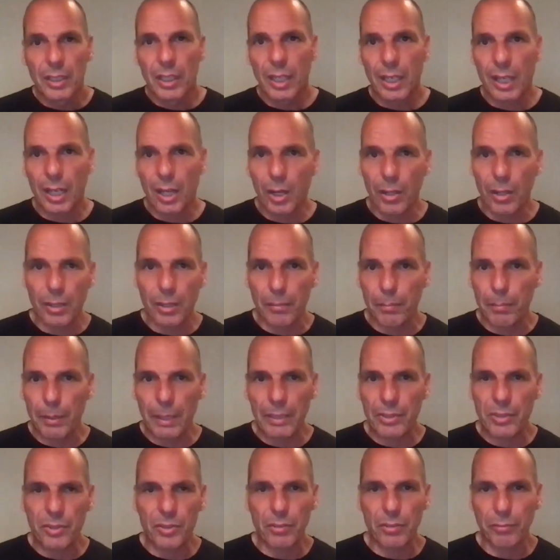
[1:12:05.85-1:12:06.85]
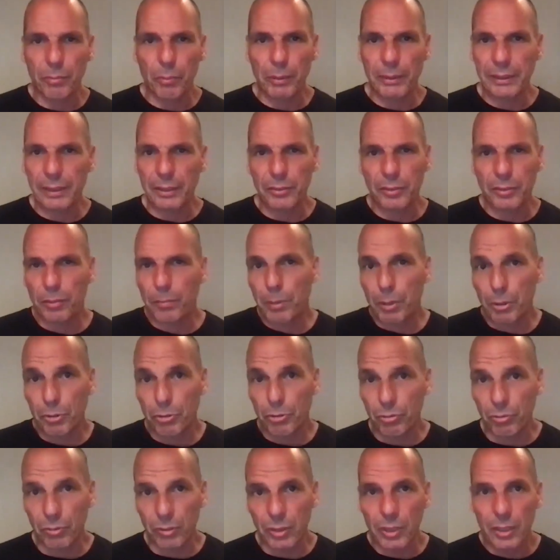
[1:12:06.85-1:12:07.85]
on the basis of what
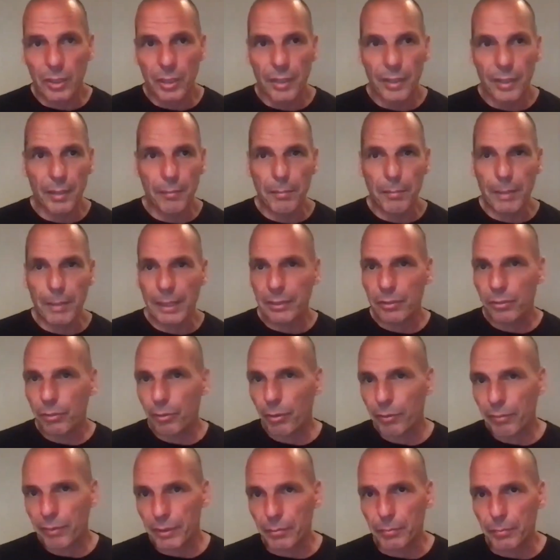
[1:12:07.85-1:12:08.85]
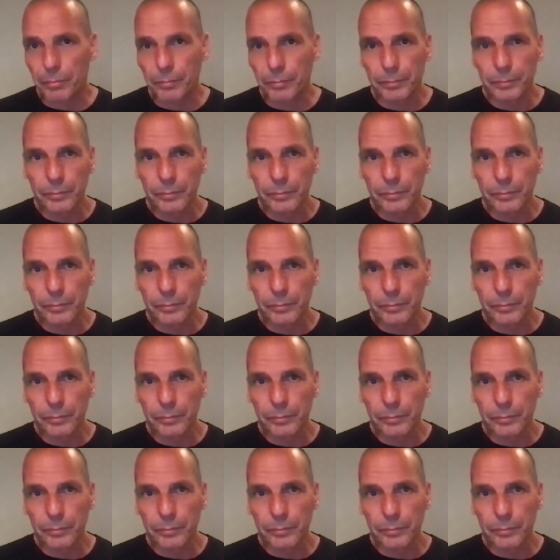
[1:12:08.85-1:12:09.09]
contribution they made to the firm.